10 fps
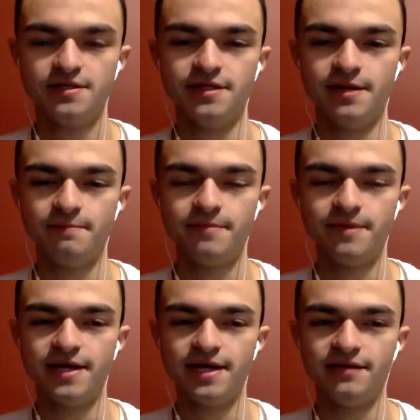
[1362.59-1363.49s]
Yep,
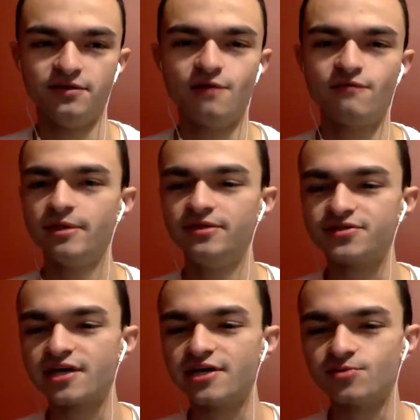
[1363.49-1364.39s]
and whoever made the
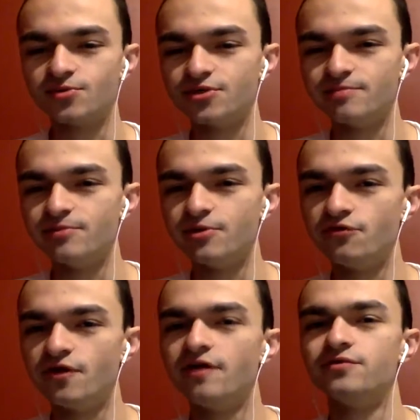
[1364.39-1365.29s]
schedule did them no
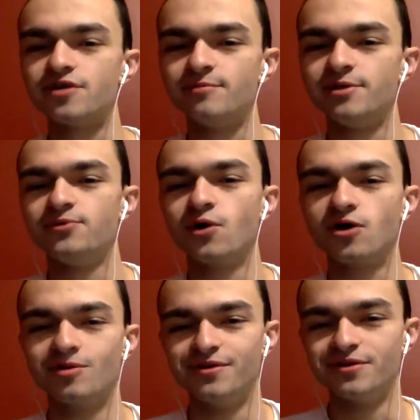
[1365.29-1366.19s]
favors. I mean,
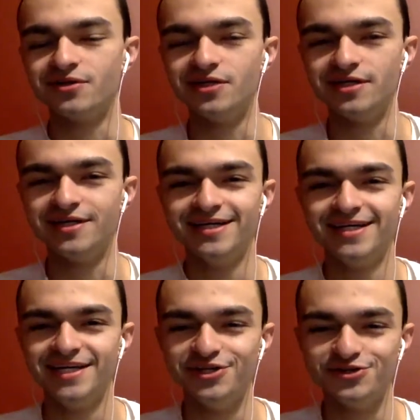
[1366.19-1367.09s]
welcome to the league.
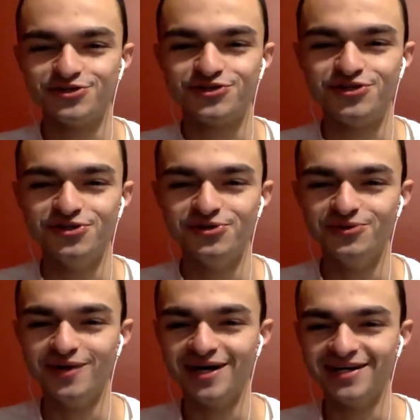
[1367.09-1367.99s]
There's 2,
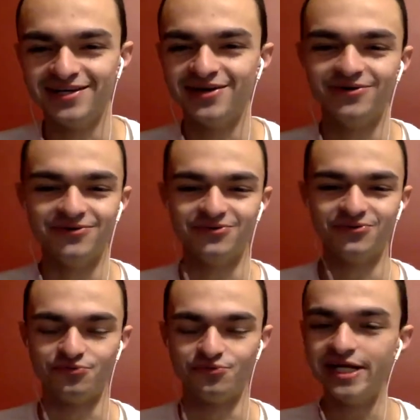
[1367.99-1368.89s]

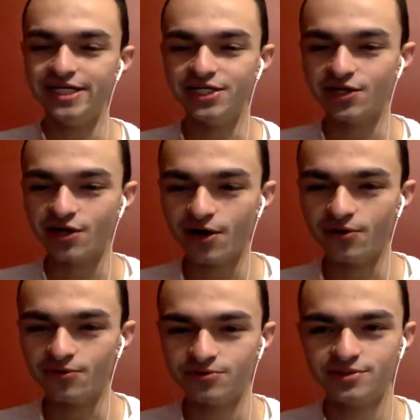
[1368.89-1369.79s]
ready to go
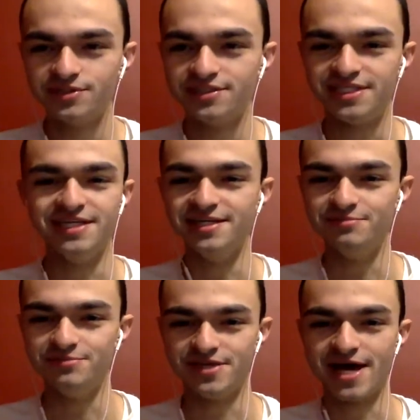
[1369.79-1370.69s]

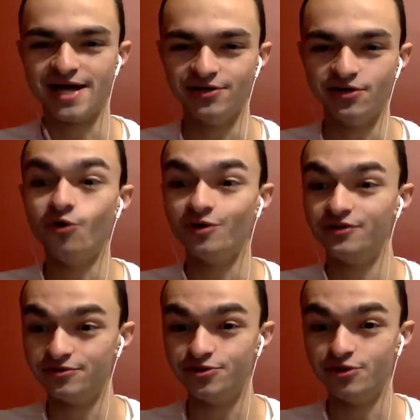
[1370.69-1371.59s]
teams that know what
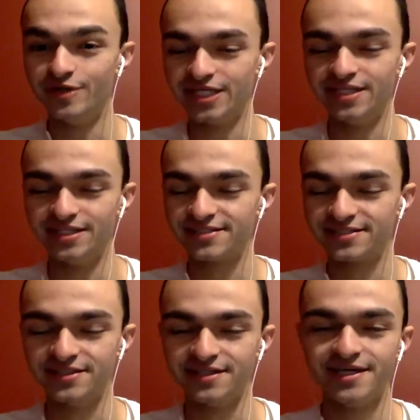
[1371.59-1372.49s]
they're doing in this
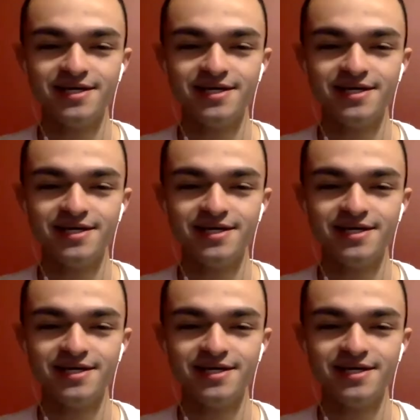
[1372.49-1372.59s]
league.